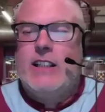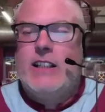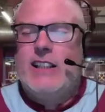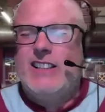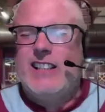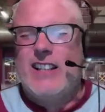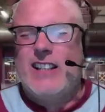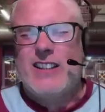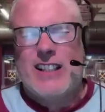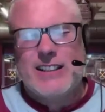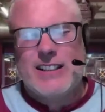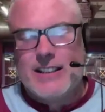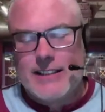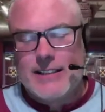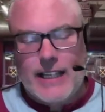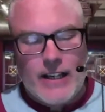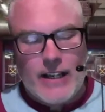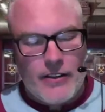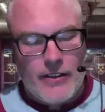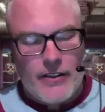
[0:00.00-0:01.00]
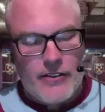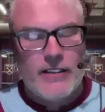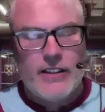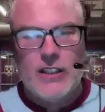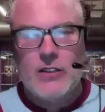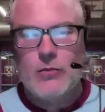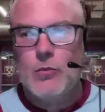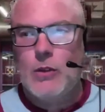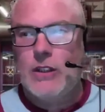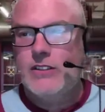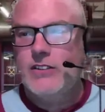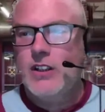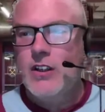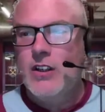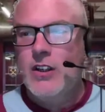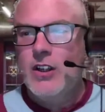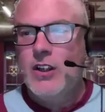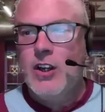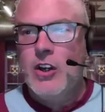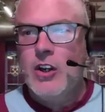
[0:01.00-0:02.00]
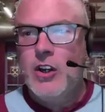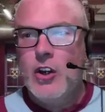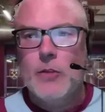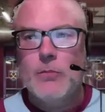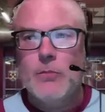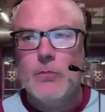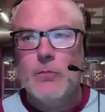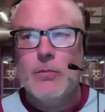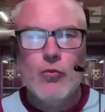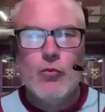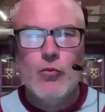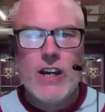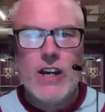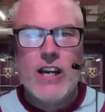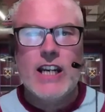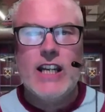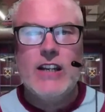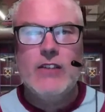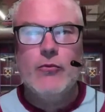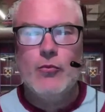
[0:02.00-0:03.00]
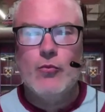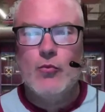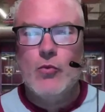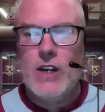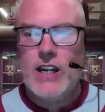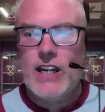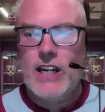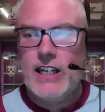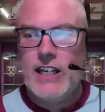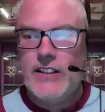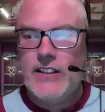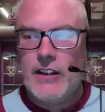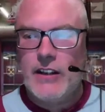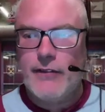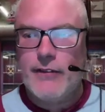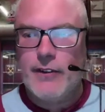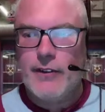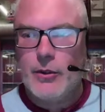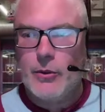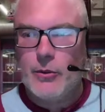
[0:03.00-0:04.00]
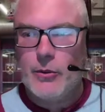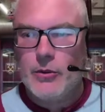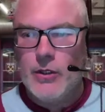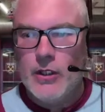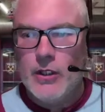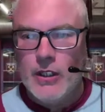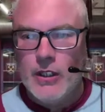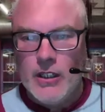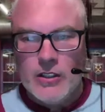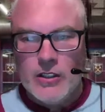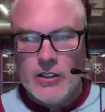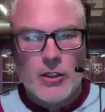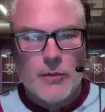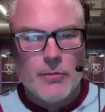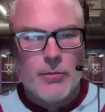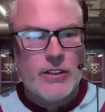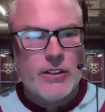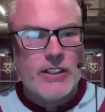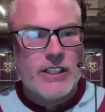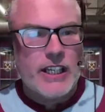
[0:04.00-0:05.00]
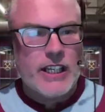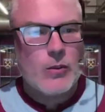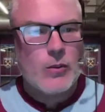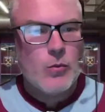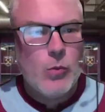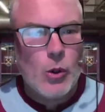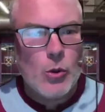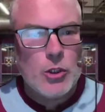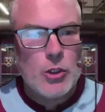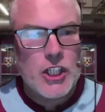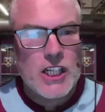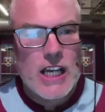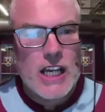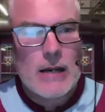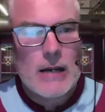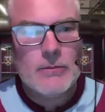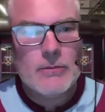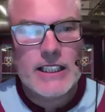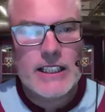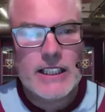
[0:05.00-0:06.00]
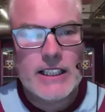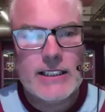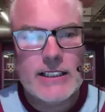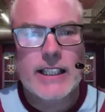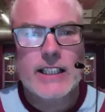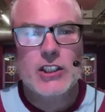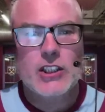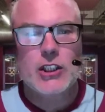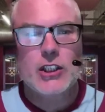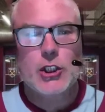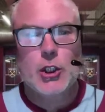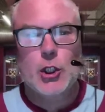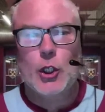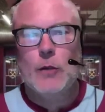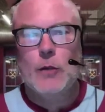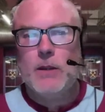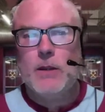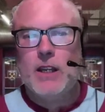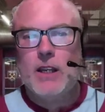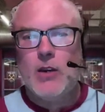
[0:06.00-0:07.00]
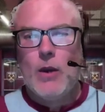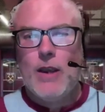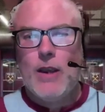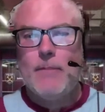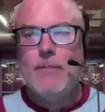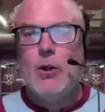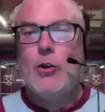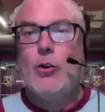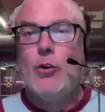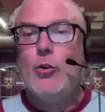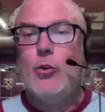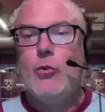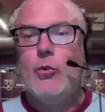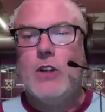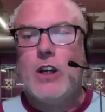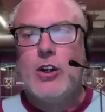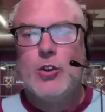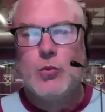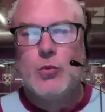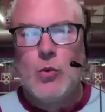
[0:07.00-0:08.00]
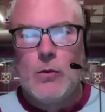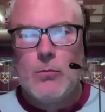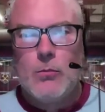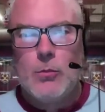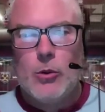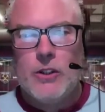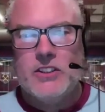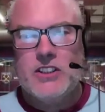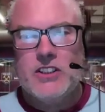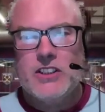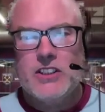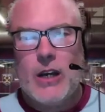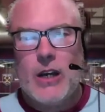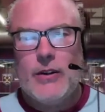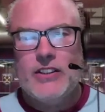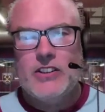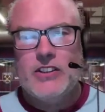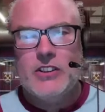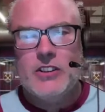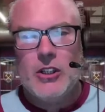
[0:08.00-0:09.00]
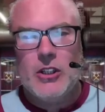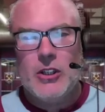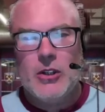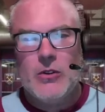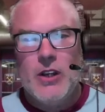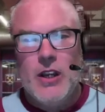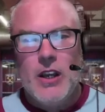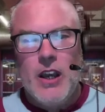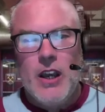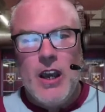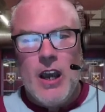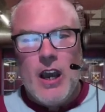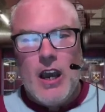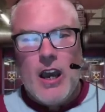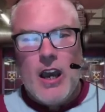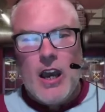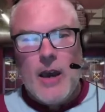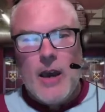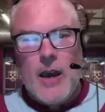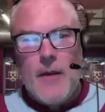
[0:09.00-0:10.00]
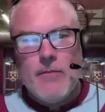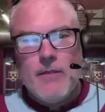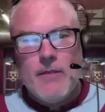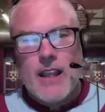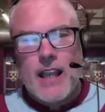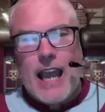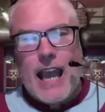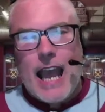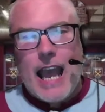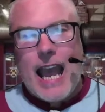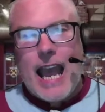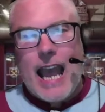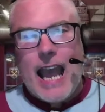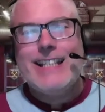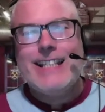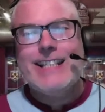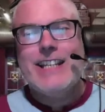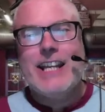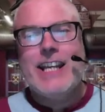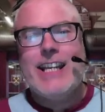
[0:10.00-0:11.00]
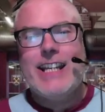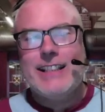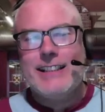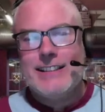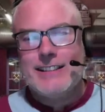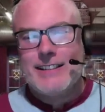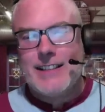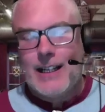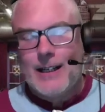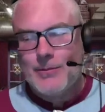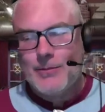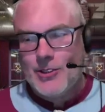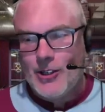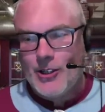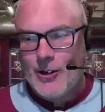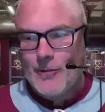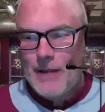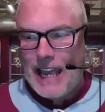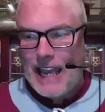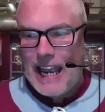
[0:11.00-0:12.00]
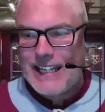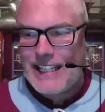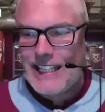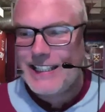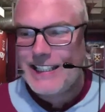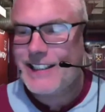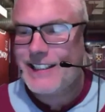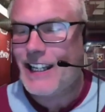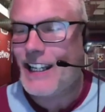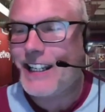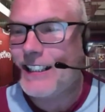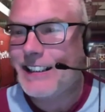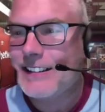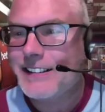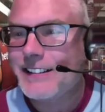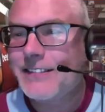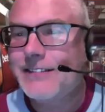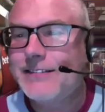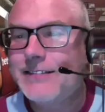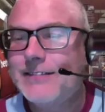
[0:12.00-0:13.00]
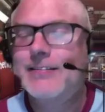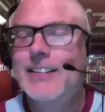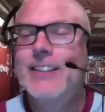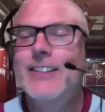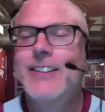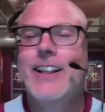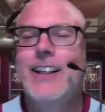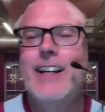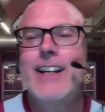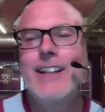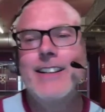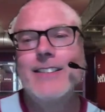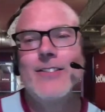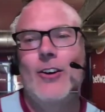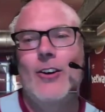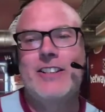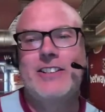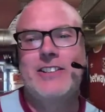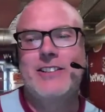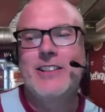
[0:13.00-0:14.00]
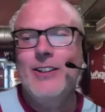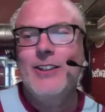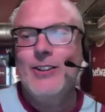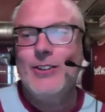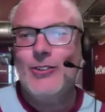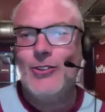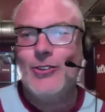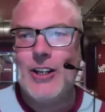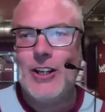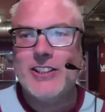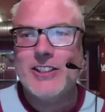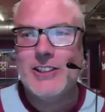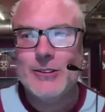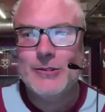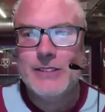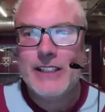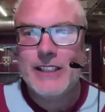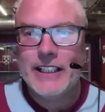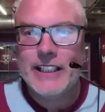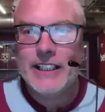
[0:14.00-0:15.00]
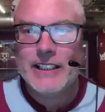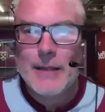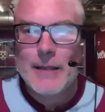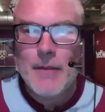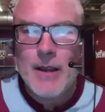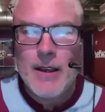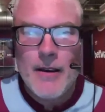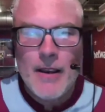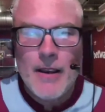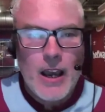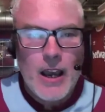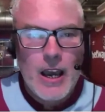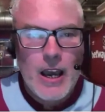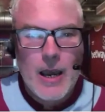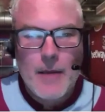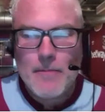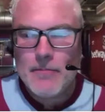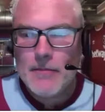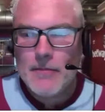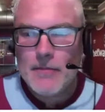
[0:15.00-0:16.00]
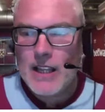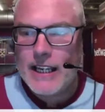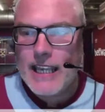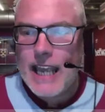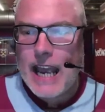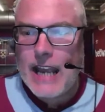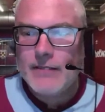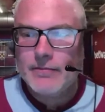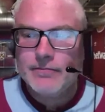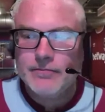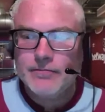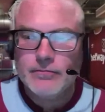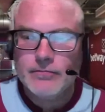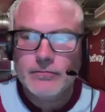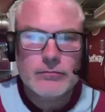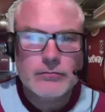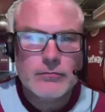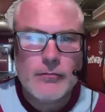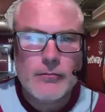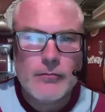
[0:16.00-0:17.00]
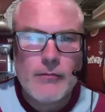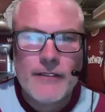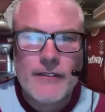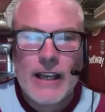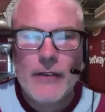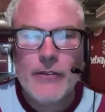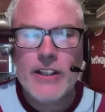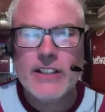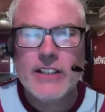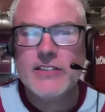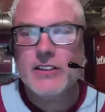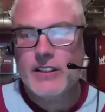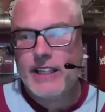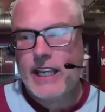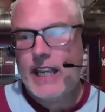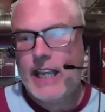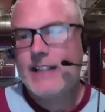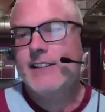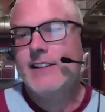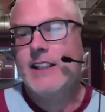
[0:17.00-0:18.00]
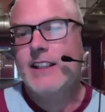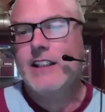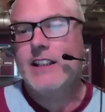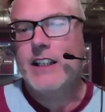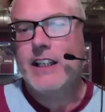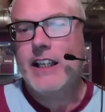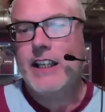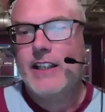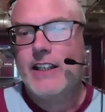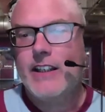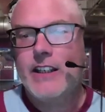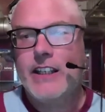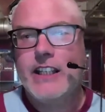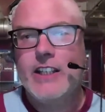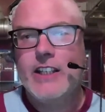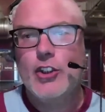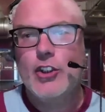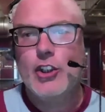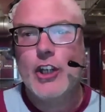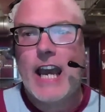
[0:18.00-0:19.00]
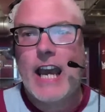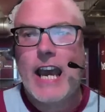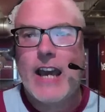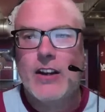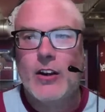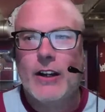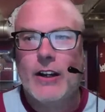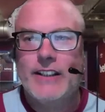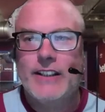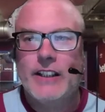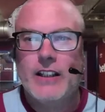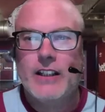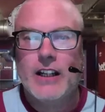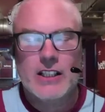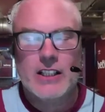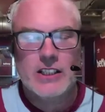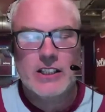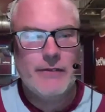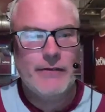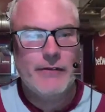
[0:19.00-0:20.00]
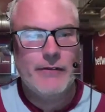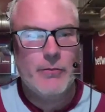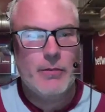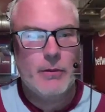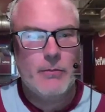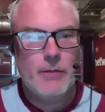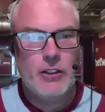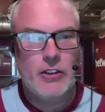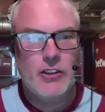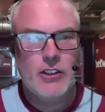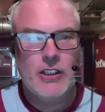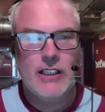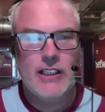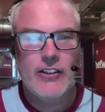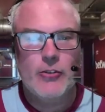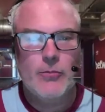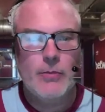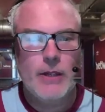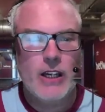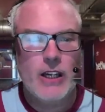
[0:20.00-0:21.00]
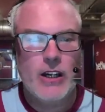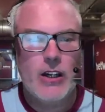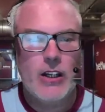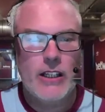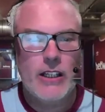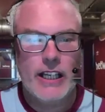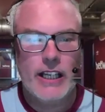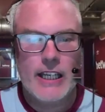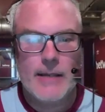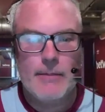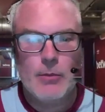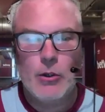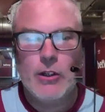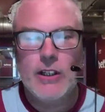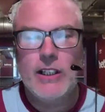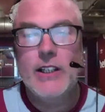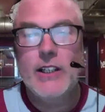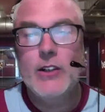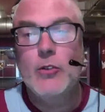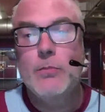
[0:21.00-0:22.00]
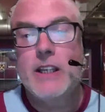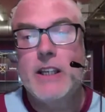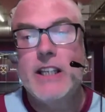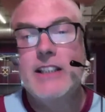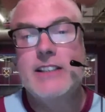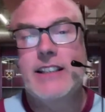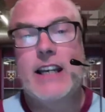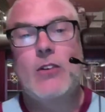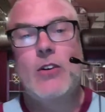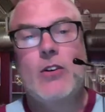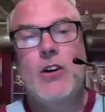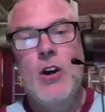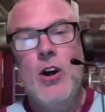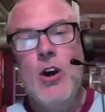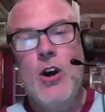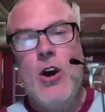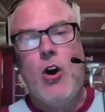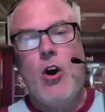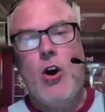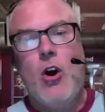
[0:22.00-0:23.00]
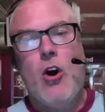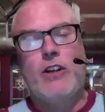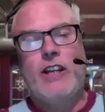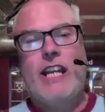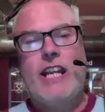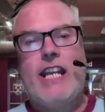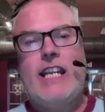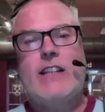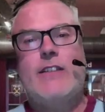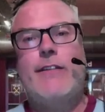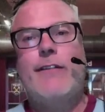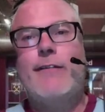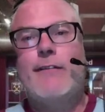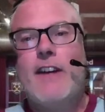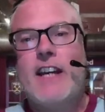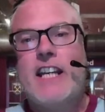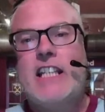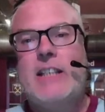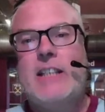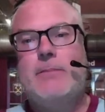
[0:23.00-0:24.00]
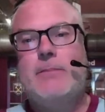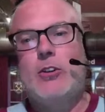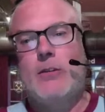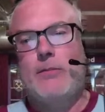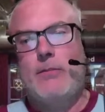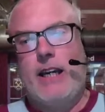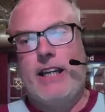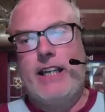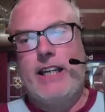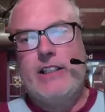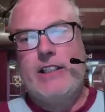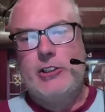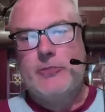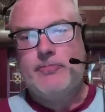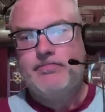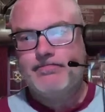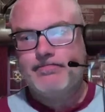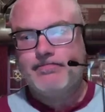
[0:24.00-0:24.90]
Because as I say, I think this one's going to be really, really difficult to predict. Walshy comes in, says it should be a win, but who knows what Moyes is going to do. Annie Dings up top. Annie Dings. Oh, okay. Nice little nickname. Again, now this, Kent's in the chat, and I did ask him for permission a little bit earlier. He put a little piece out on his Facebook page.